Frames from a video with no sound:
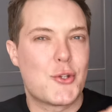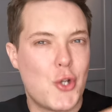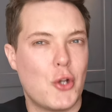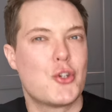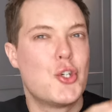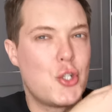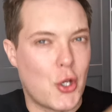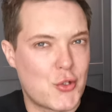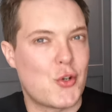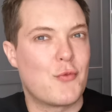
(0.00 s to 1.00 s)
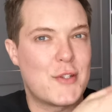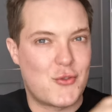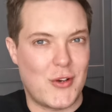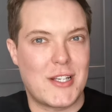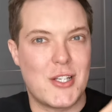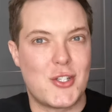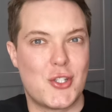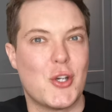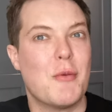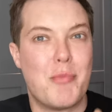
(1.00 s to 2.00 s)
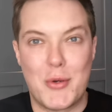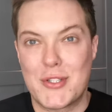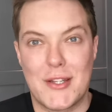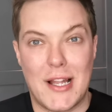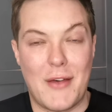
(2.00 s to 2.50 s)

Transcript: it's not just restricted to boosting